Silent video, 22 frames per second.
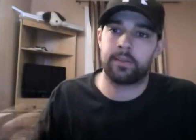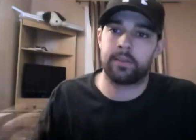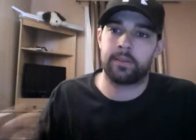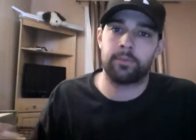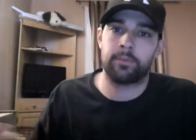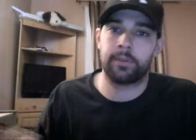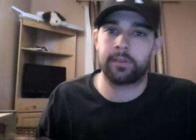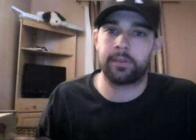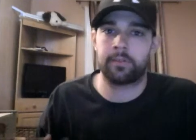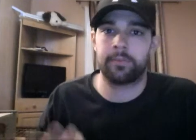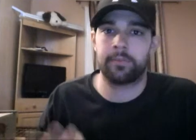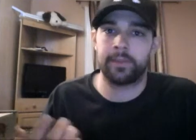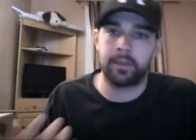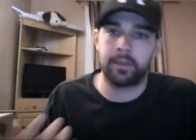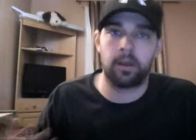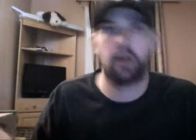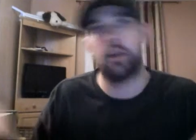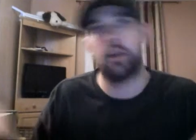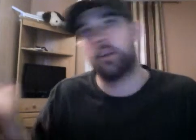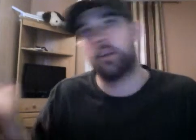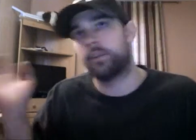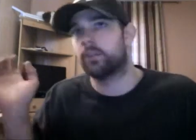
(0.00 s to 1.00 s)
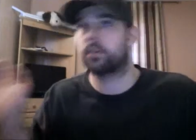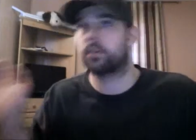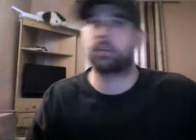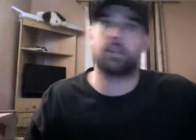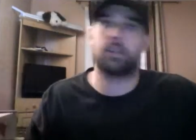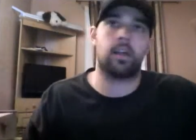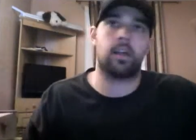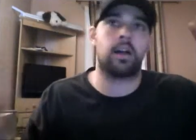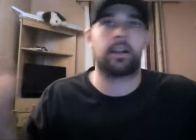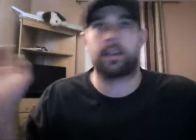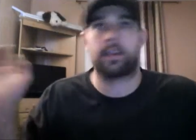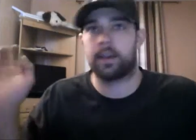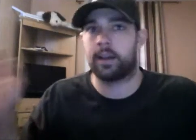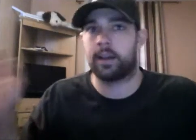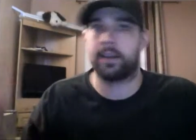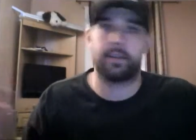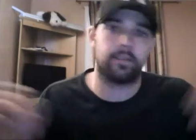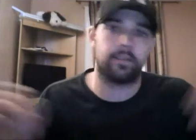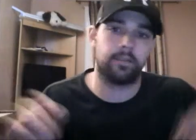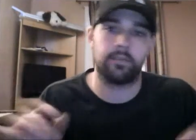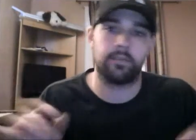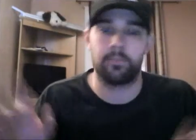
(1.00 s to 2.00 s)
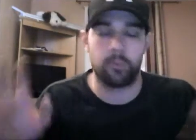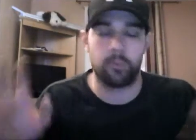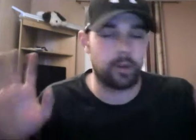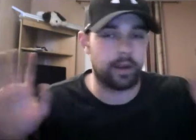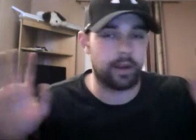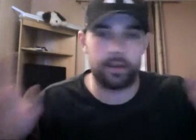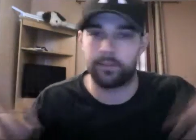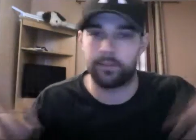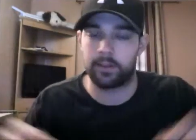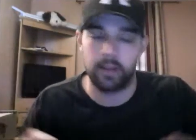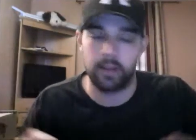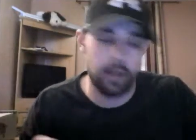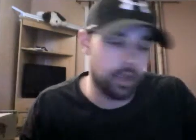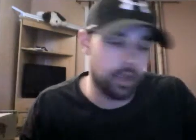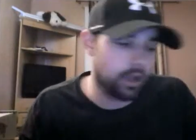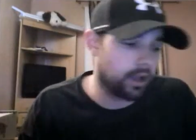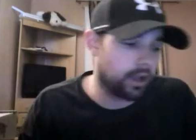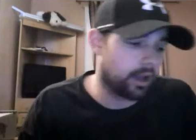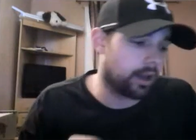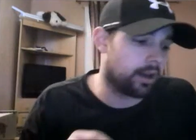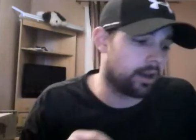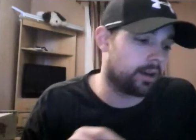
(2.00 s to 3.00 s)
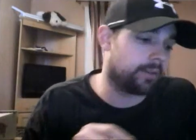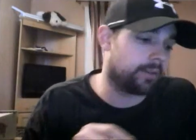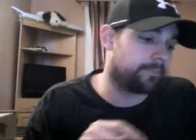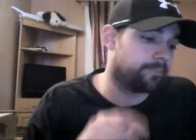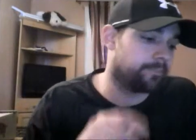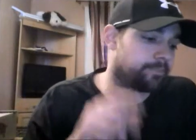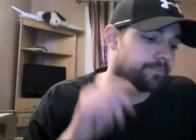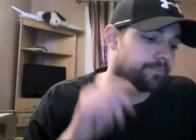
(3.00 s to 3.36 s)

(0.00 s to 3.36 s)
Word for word: everybody's gonna be oh you're a Glock guy whatever. Uh,